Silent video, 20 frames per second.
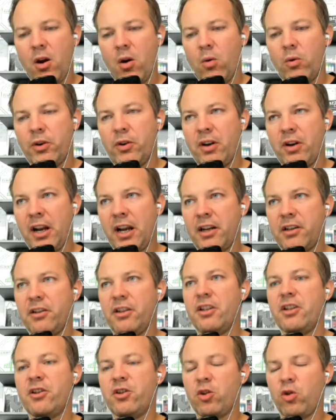where you can
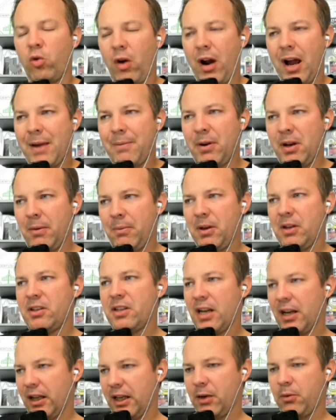actually describe an image,
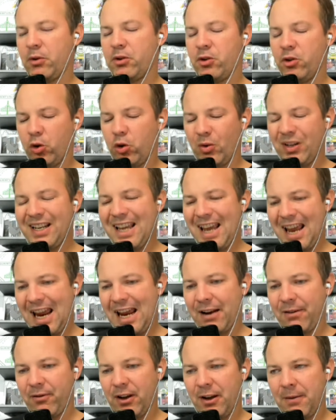kind of like what you do in
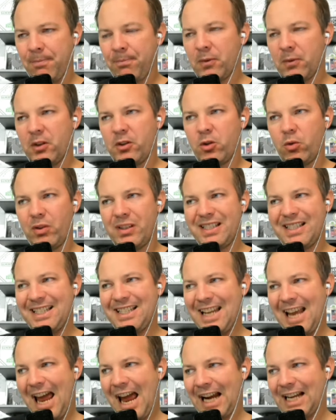Canva. So it's
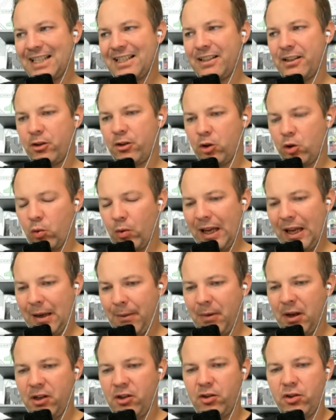text to
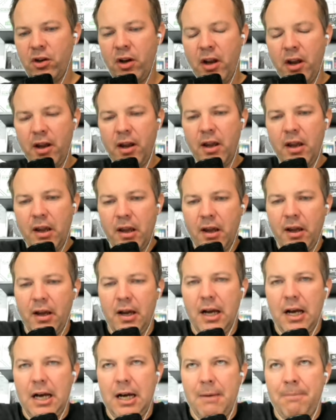image.
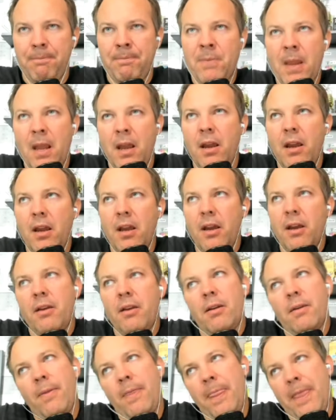Um,
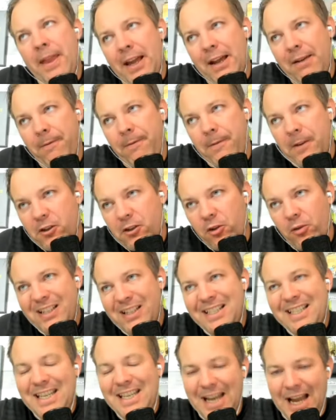that feature
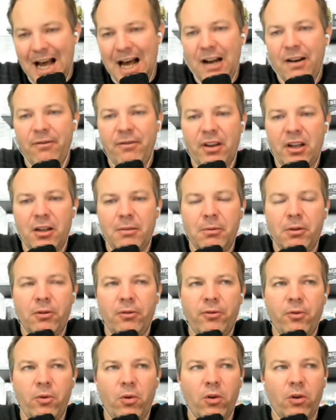is not available
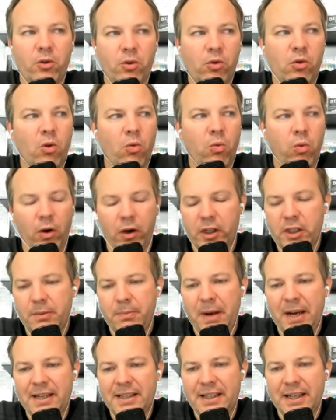for Google
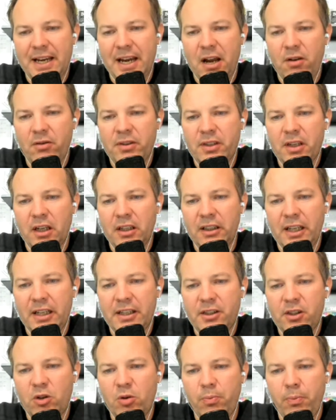Workspace accounts
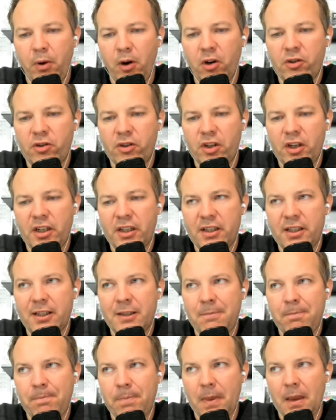unless you
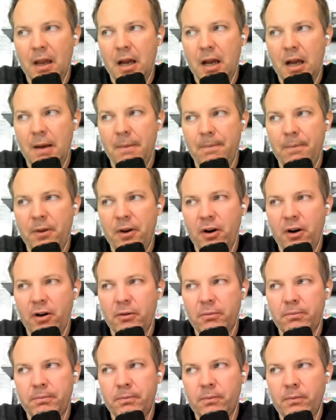purchase um,
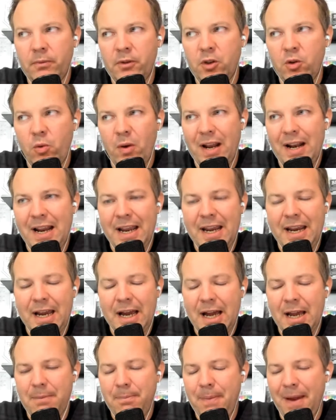their Duet A
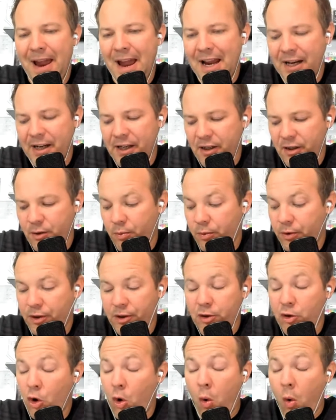I package, which
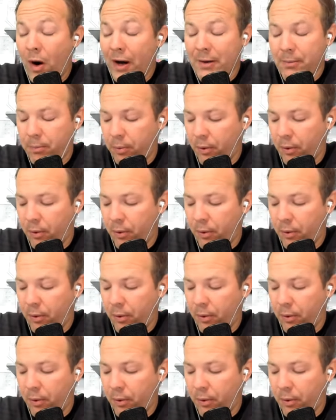is quite